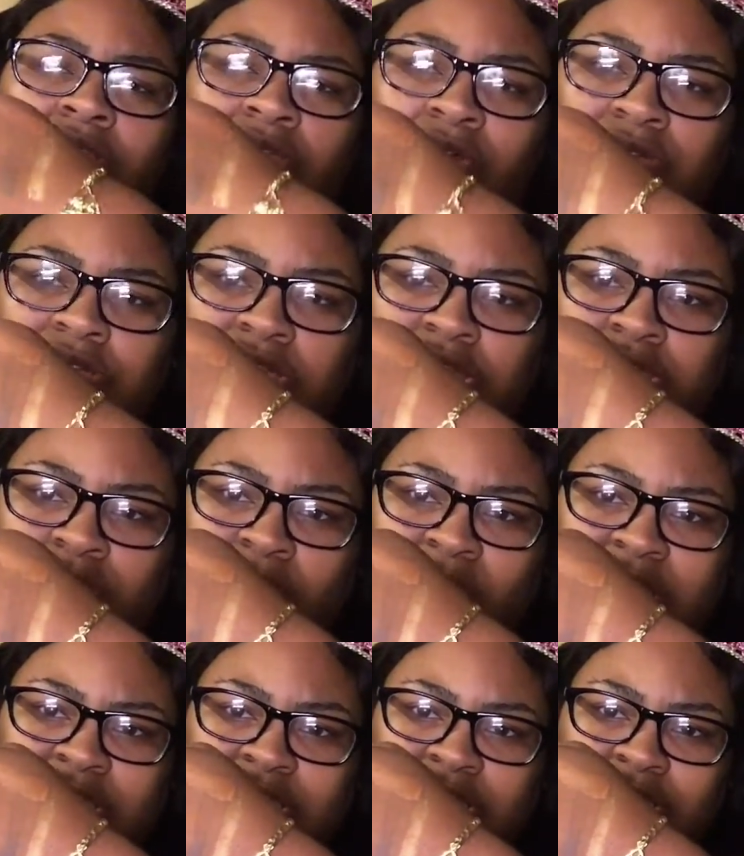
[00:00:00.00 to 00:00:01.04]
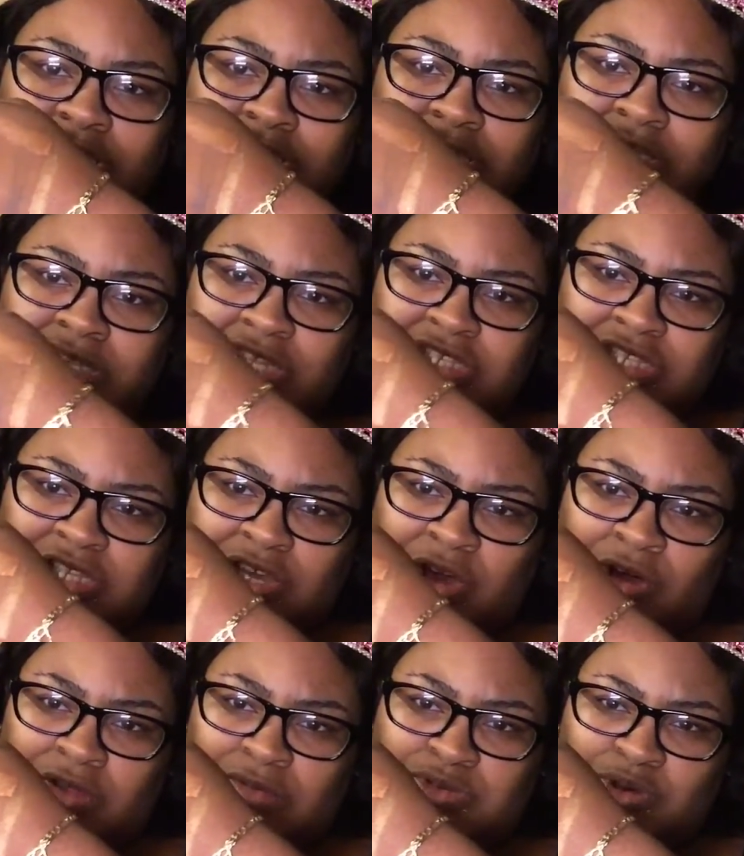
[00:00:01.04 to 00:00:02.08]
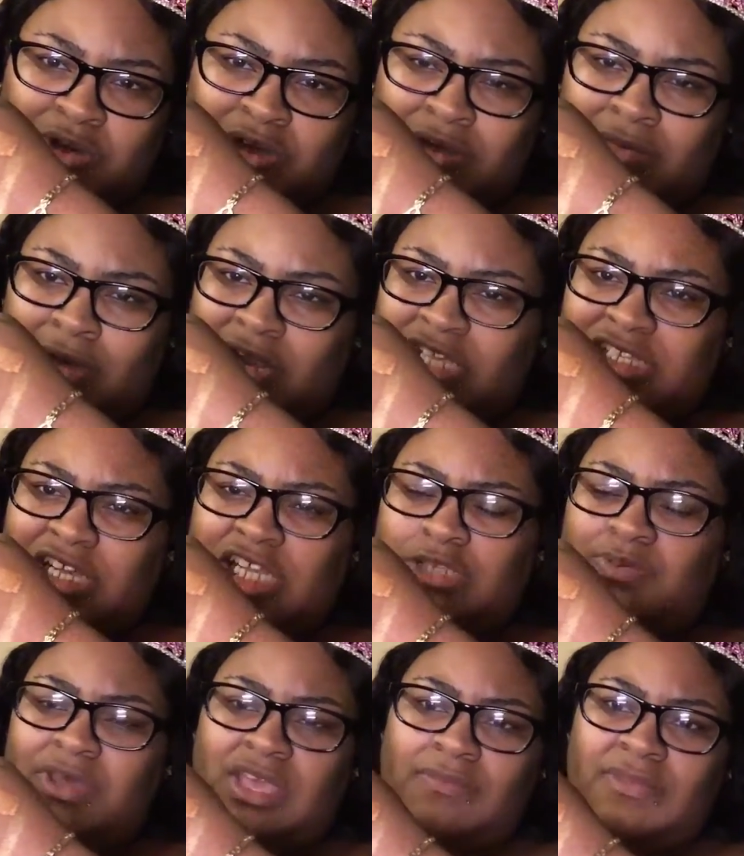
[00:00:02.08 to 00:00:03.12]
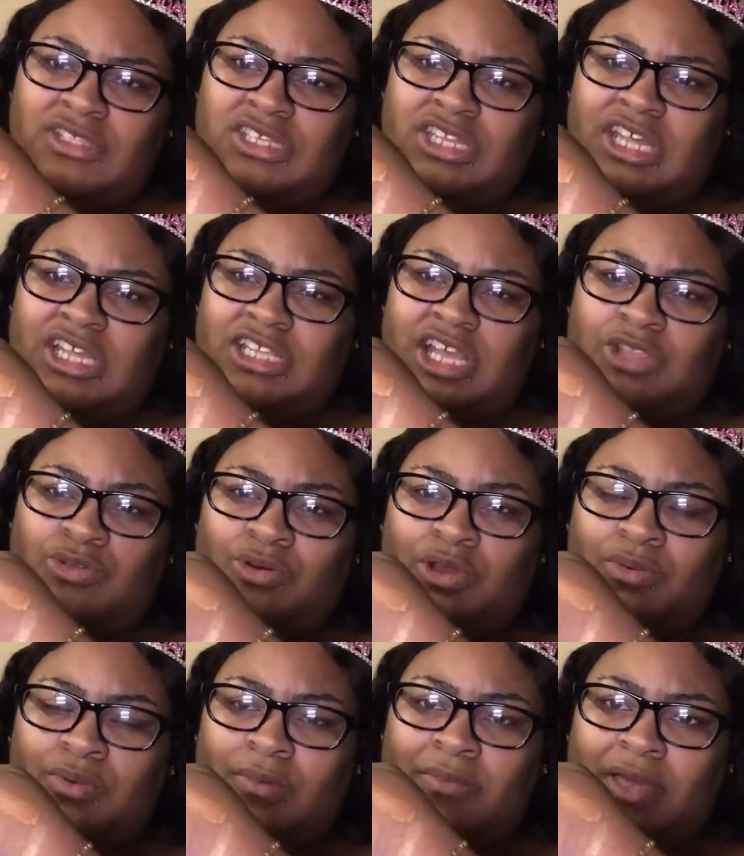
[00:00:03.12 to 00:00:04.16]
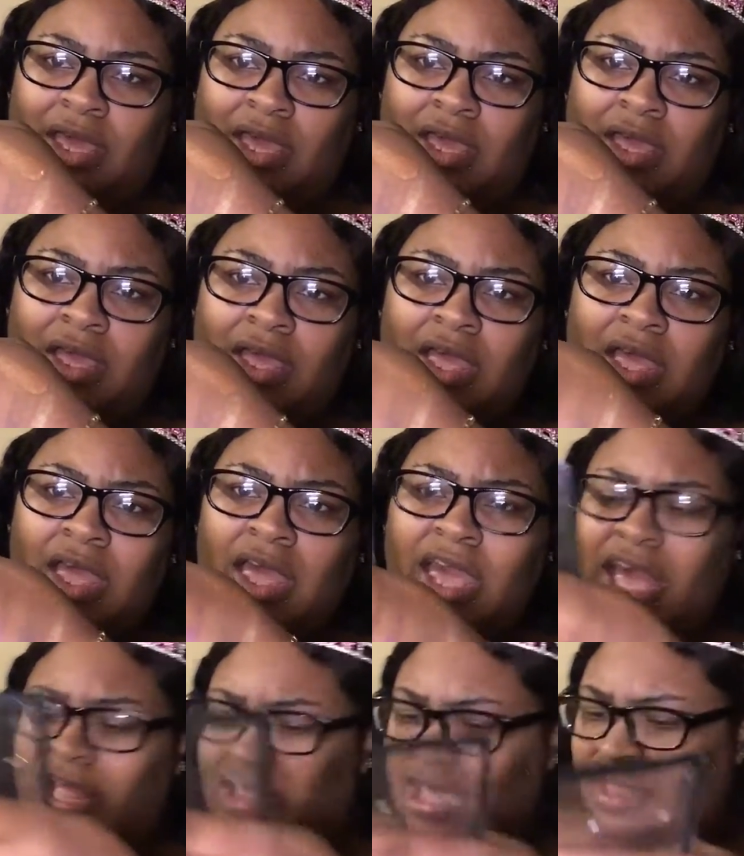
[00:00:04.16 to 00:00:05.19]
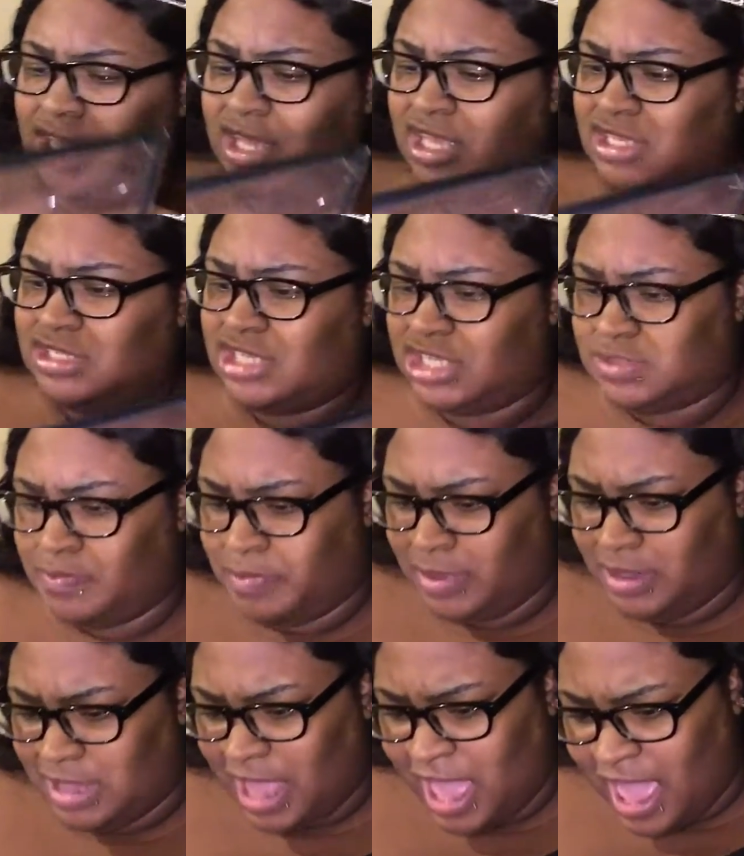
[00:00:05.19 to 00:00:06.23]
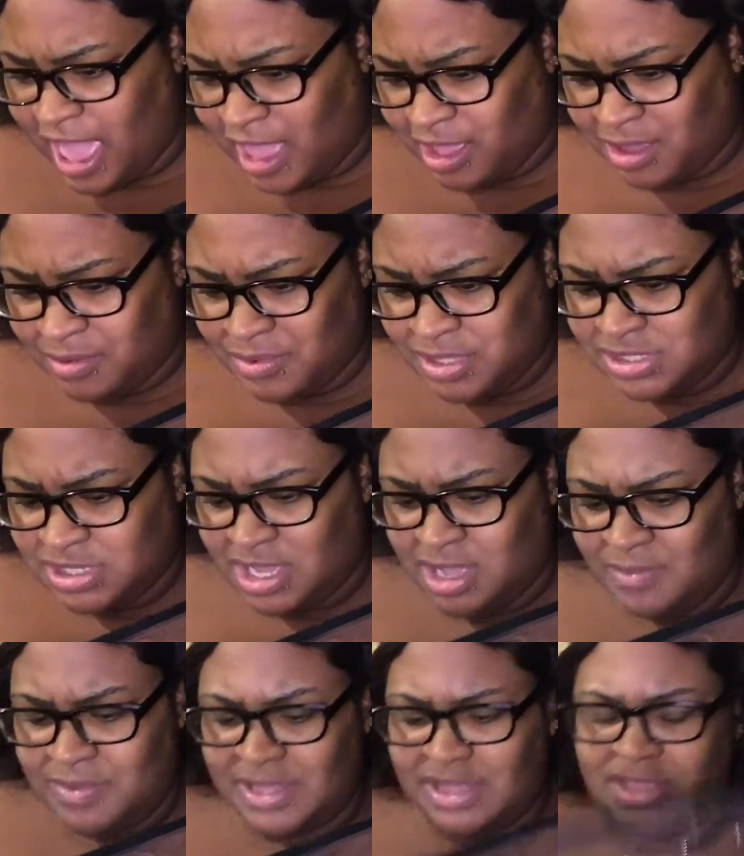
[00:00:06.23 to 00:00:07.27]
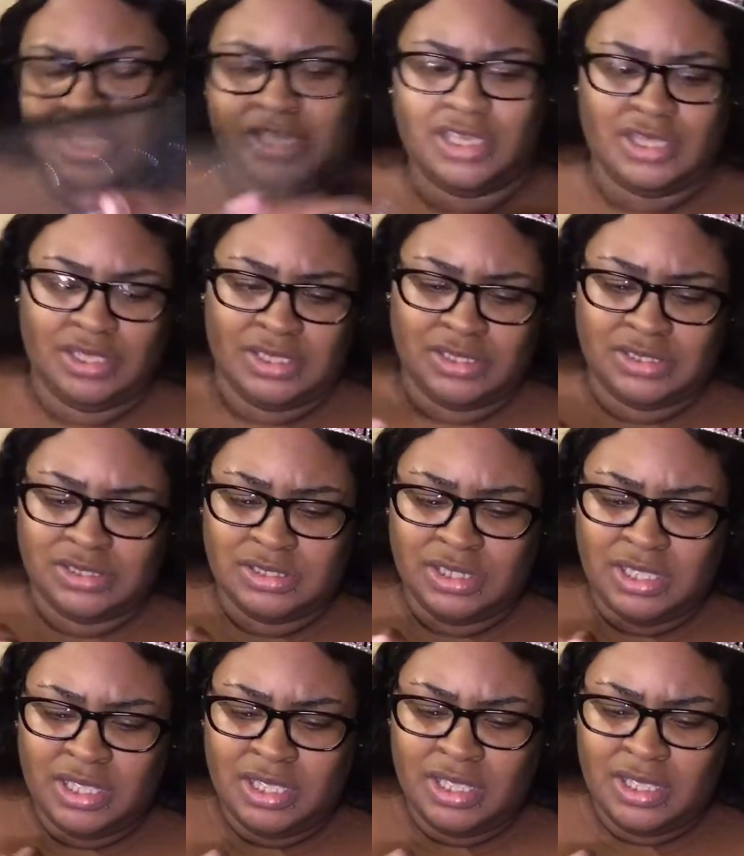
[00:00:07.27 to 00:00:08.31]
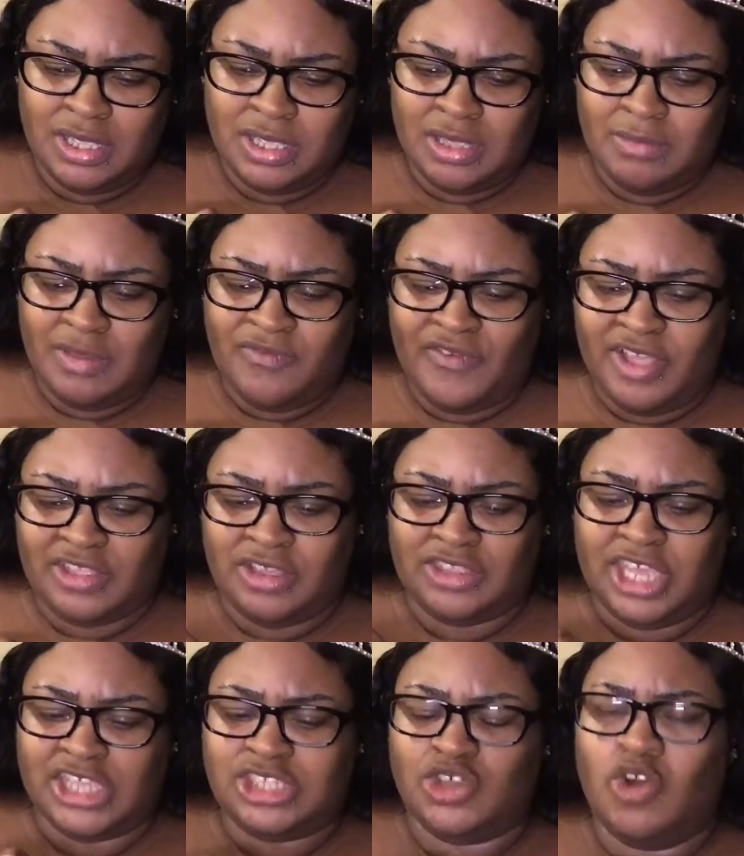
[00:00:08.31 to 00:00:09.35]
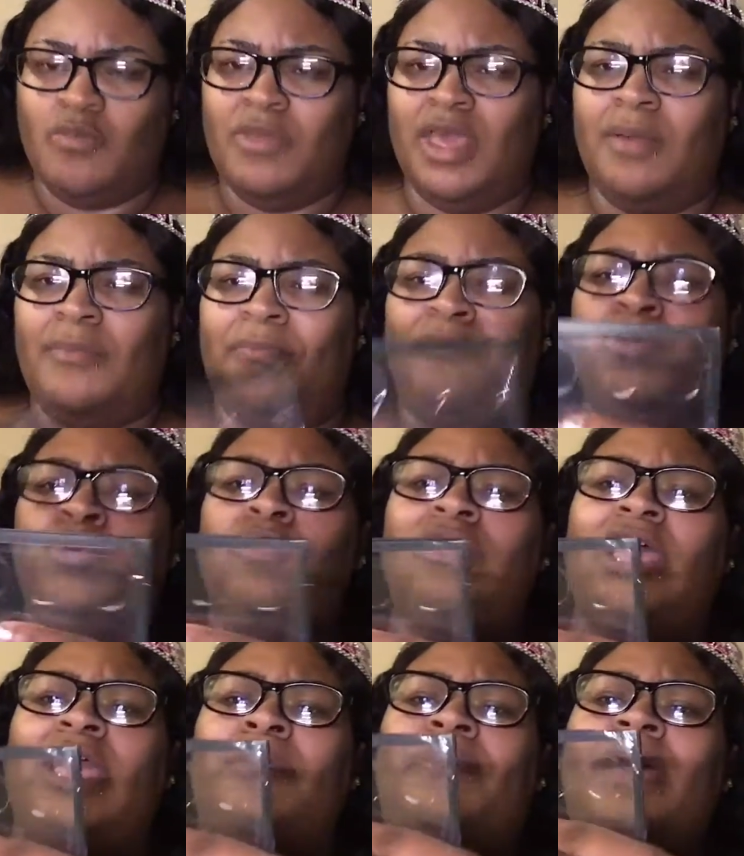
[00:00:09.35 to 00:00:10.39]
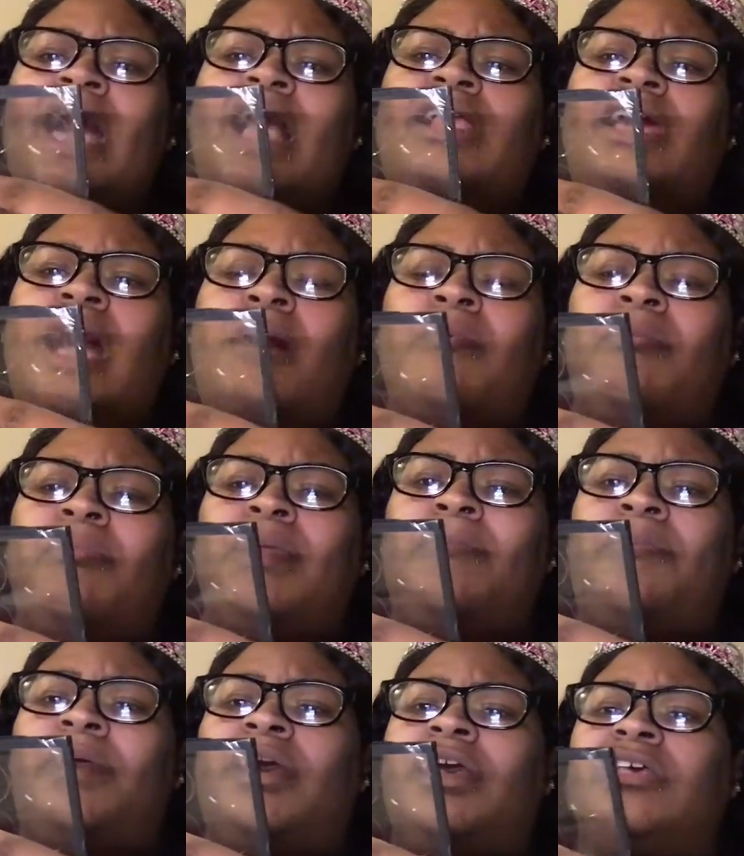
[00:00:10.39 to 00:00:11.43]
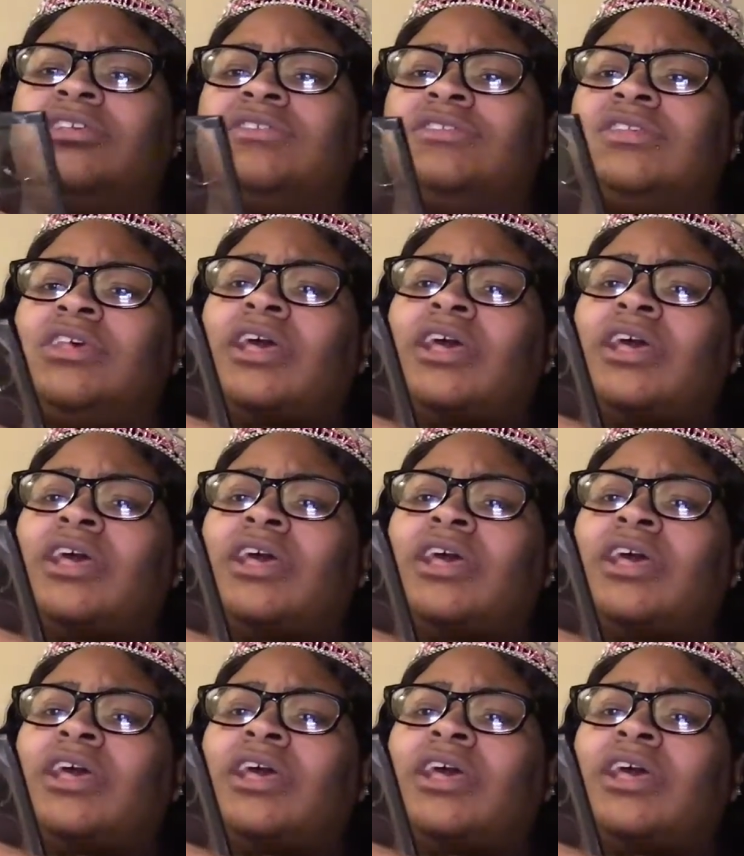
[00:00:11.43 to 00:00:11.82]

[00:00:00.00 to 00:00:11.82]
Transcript: Those are the swatches. This is the gold I'm talking about. It's not as pigmented as I thought it would be. And neither is this black. What's up with this? I thought they sold me a bootleg palette. I'm gonna be pissed.